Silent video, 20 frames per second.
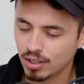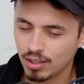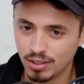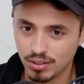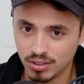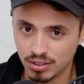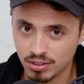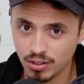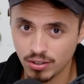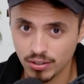
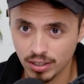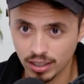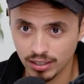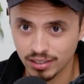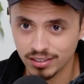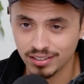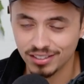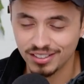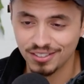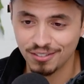
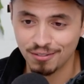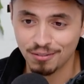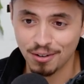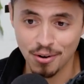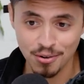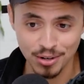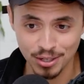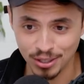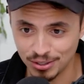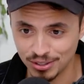Concerning,
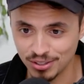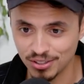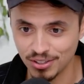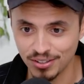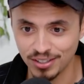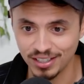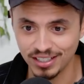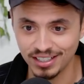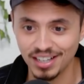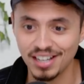very
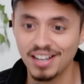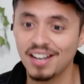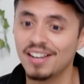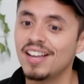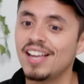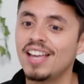concerning.